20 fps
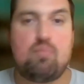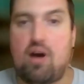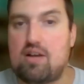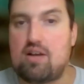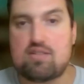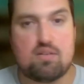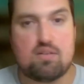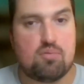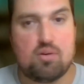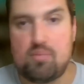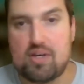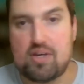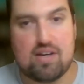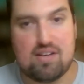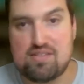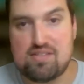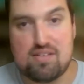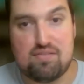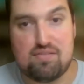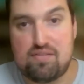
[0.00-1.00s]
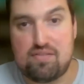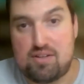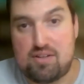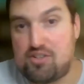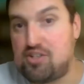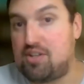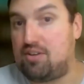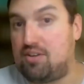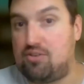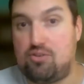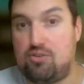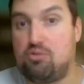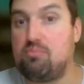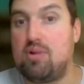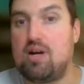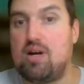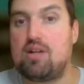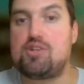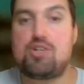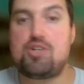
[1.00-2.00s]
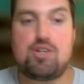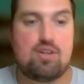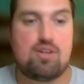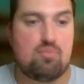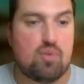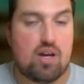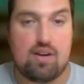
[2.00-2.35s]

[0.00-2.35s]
possibly because of it didn't do much,